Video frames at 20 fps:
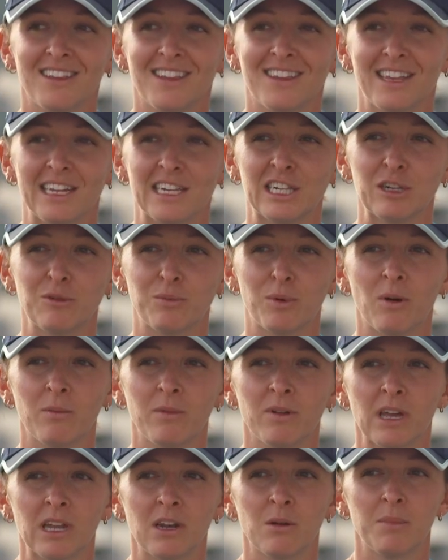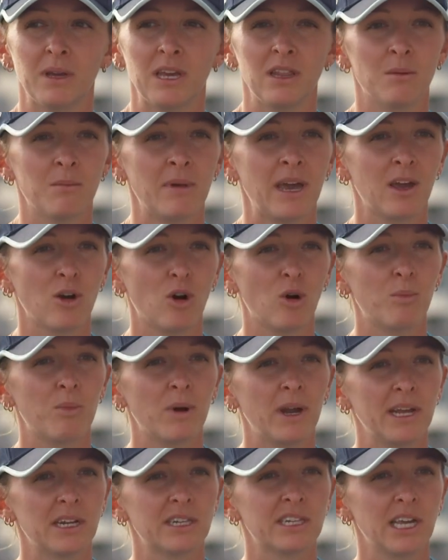this is probably going to be the make or
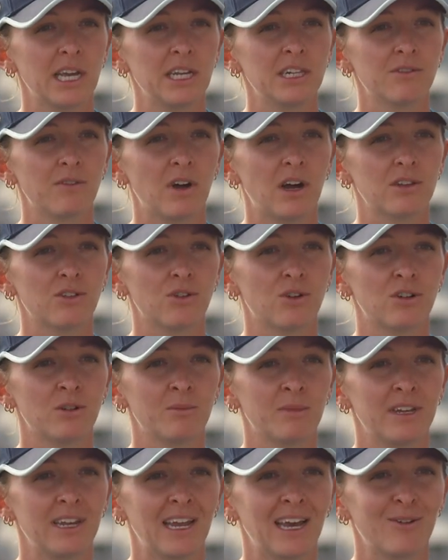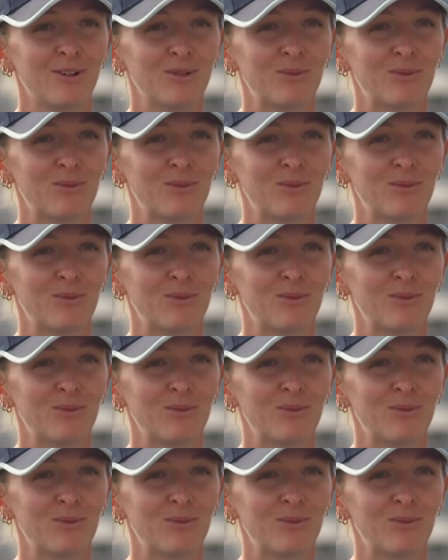break stage of our tournament now,